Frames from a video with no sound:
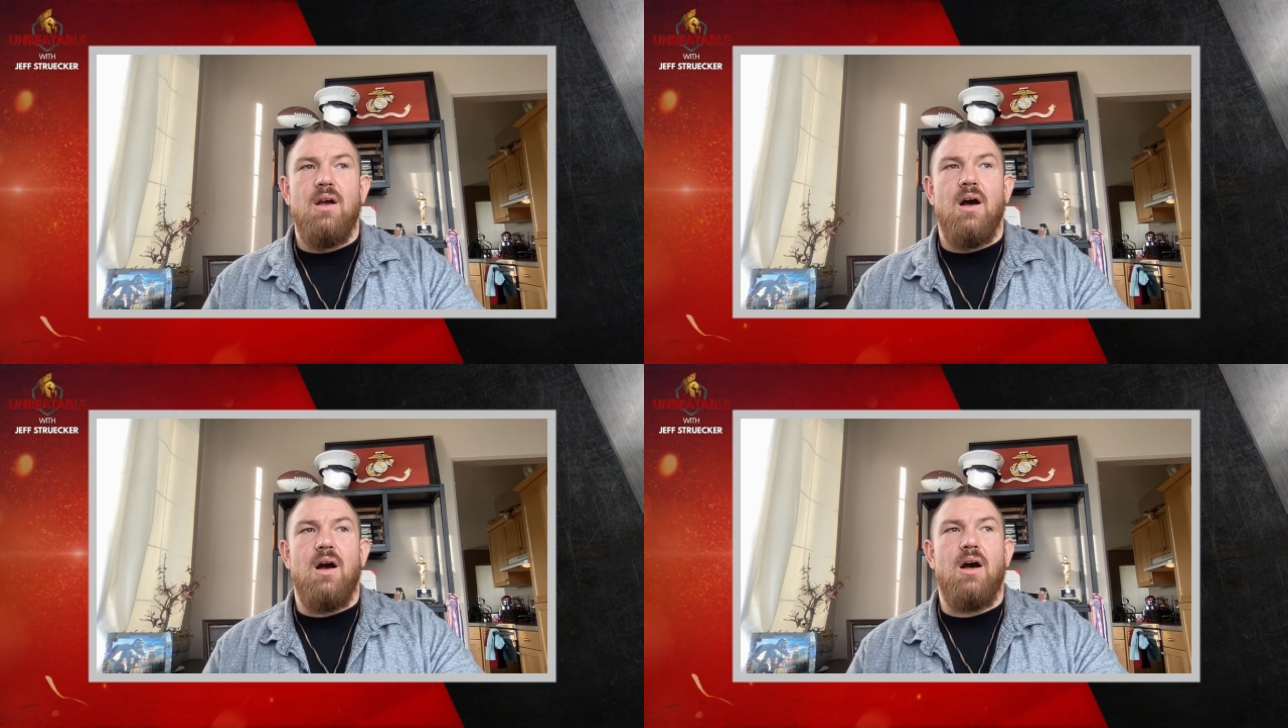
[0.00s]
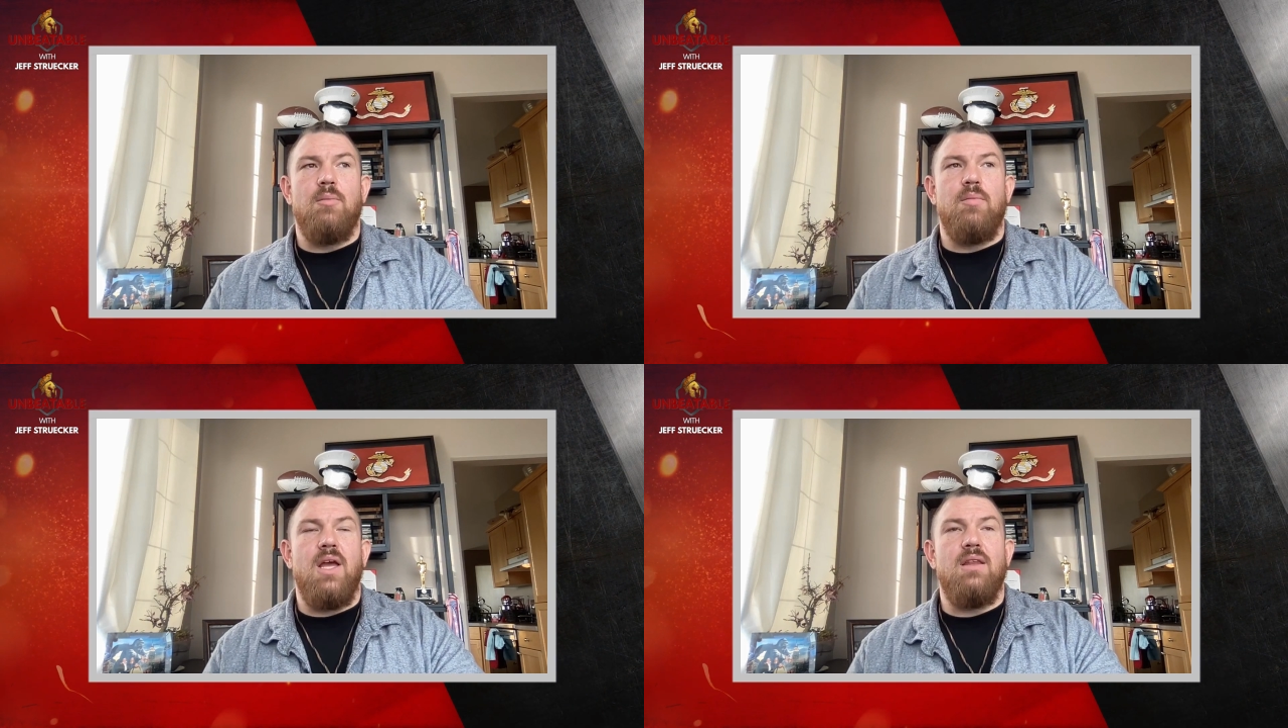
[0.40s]

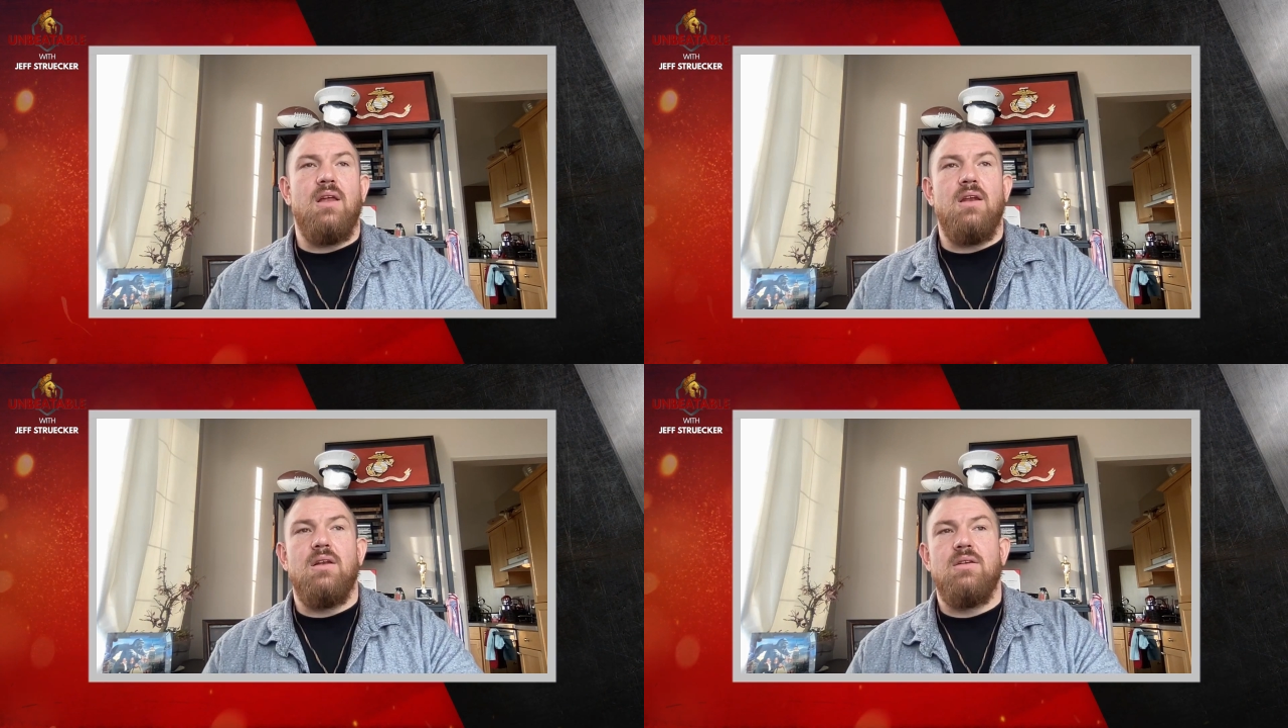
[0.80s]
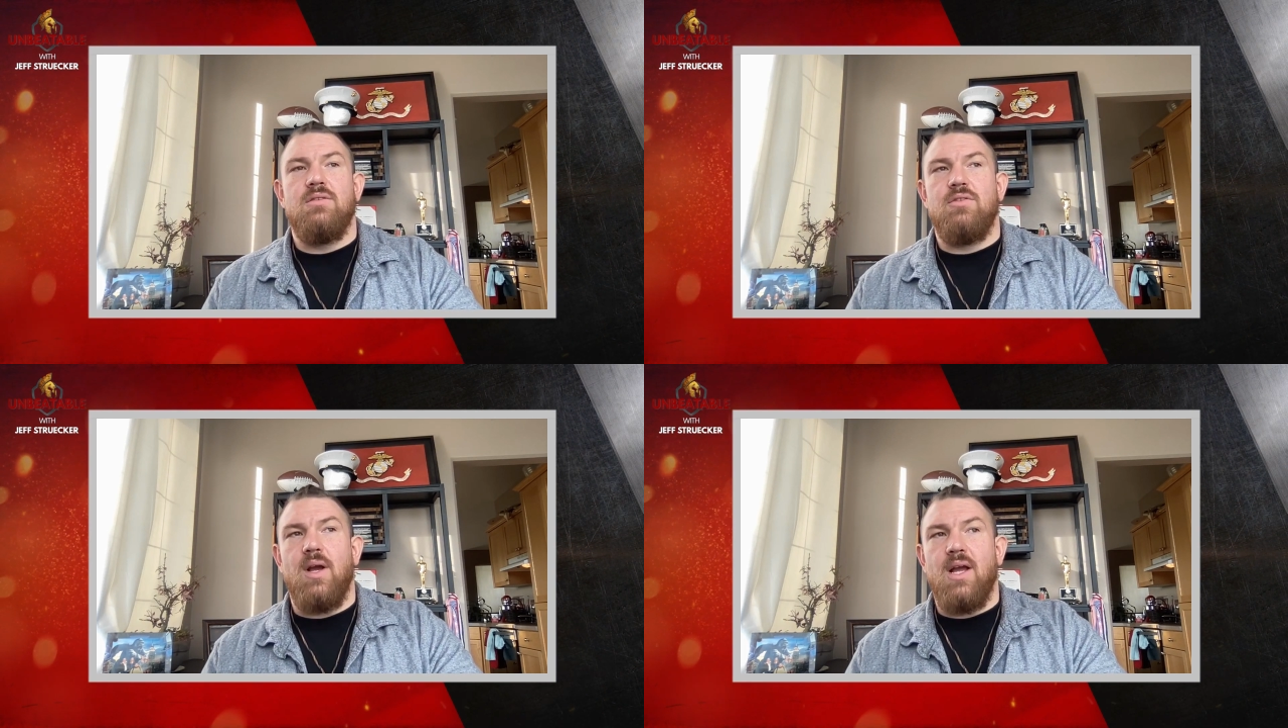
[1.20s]
And then,
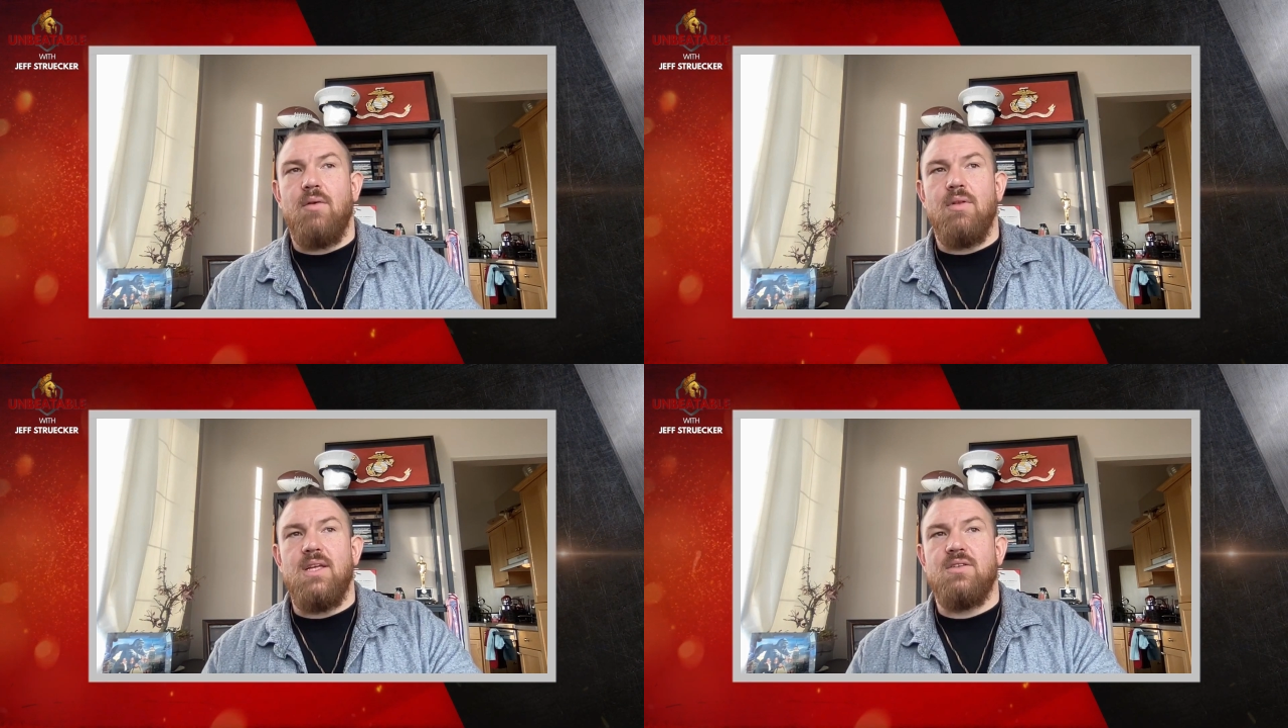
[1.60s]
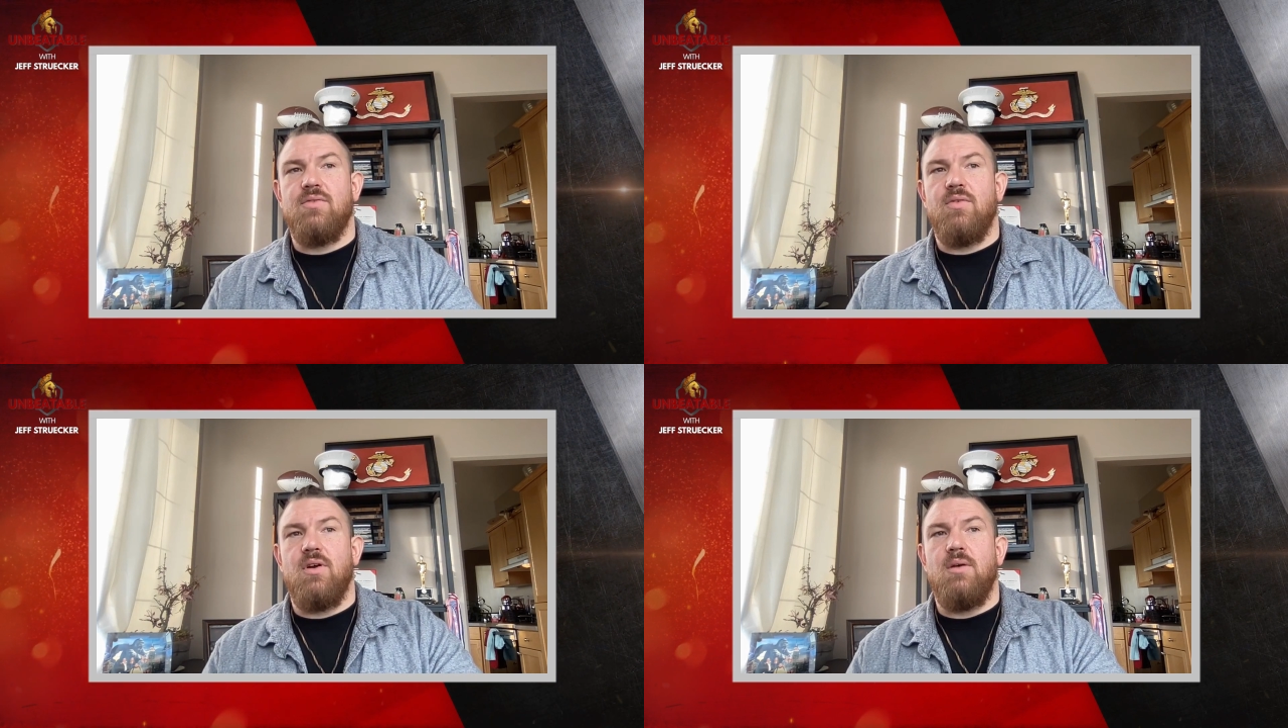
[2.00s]
so I got released
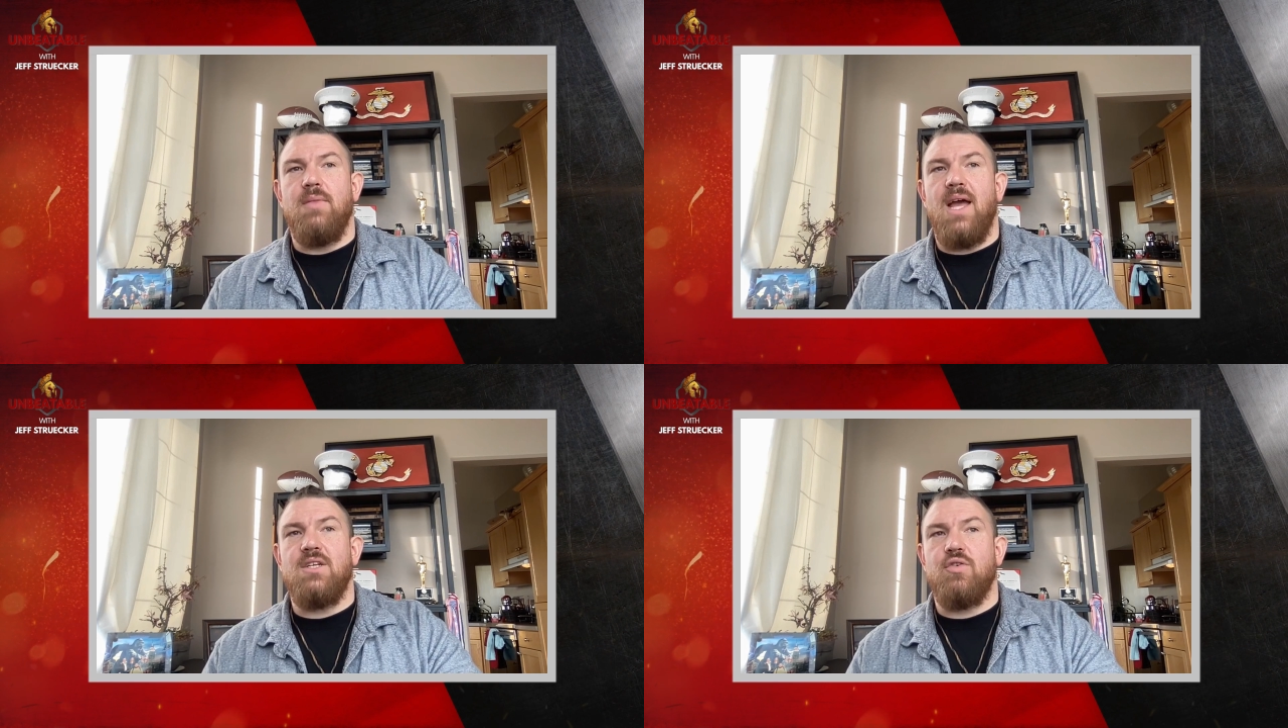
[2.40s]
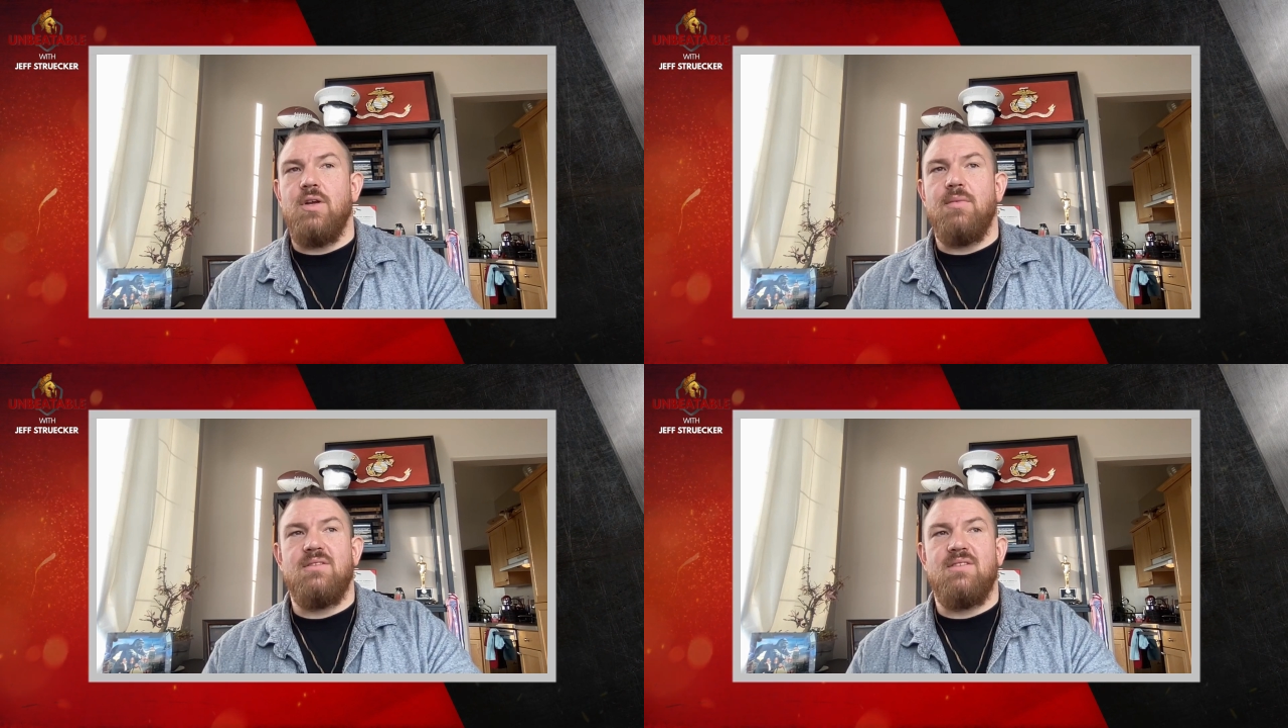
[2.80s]
from that
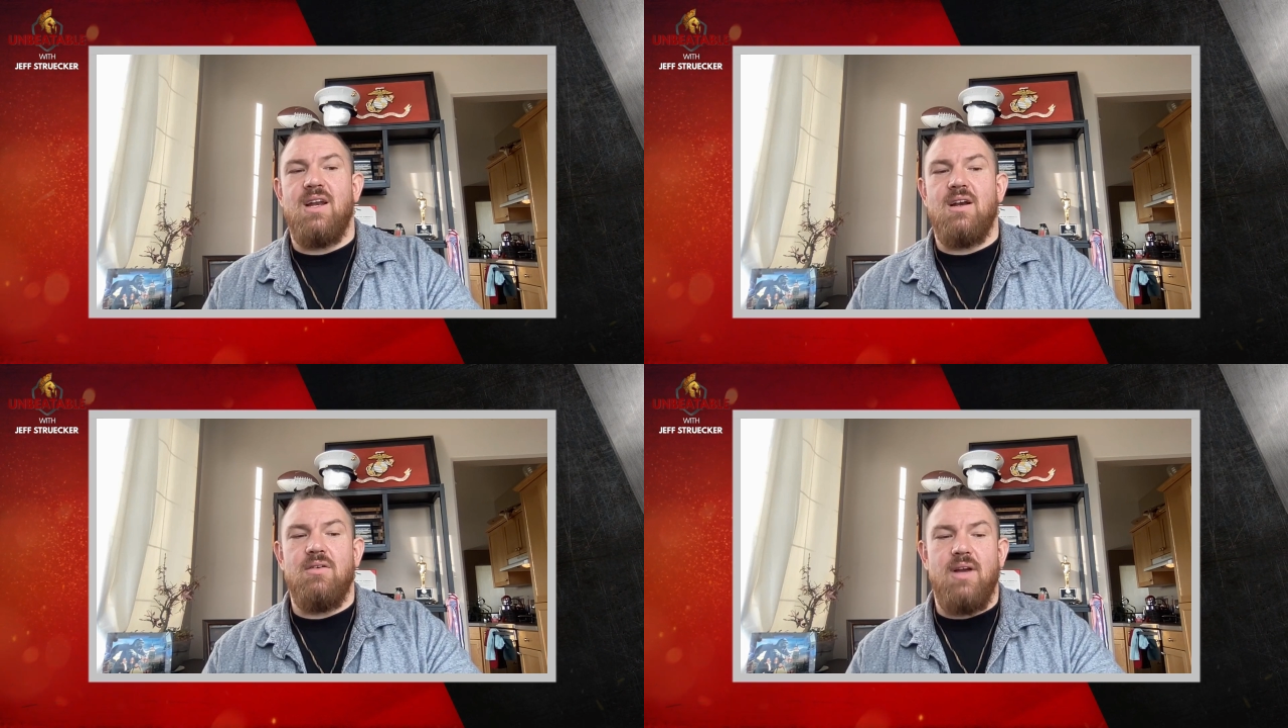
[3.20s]
treatment center